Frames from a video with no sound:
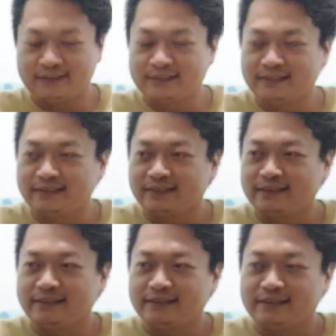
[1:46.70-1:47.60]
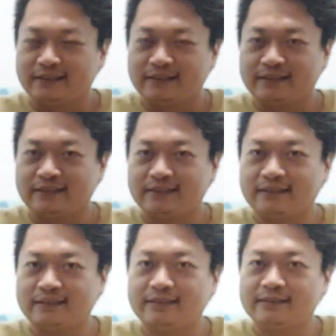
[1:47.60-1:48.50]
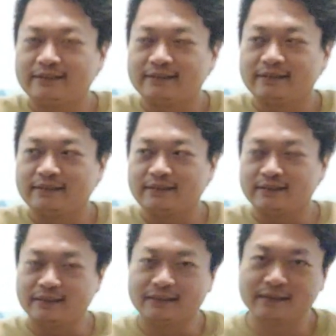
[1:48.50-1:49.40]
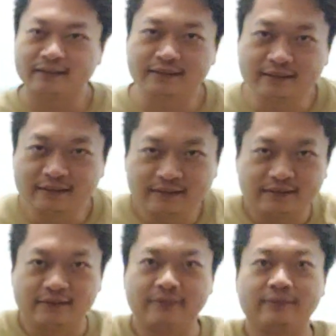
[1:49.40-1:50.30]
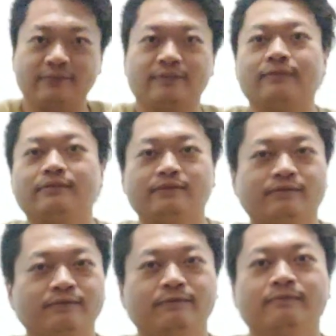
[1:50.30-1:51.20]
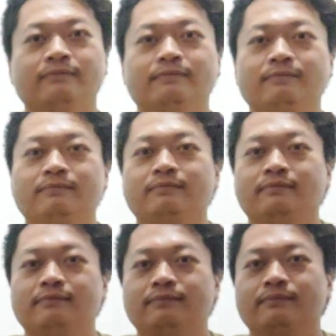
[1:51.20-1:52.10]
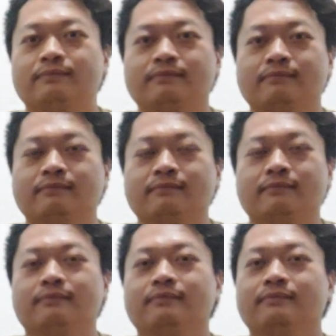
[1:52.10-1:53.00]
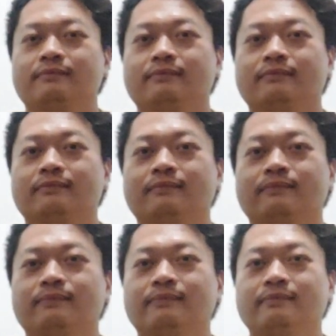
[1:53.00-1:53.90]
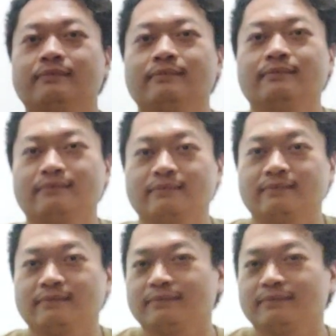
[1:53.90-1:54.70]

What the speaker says: The person shown says nothing.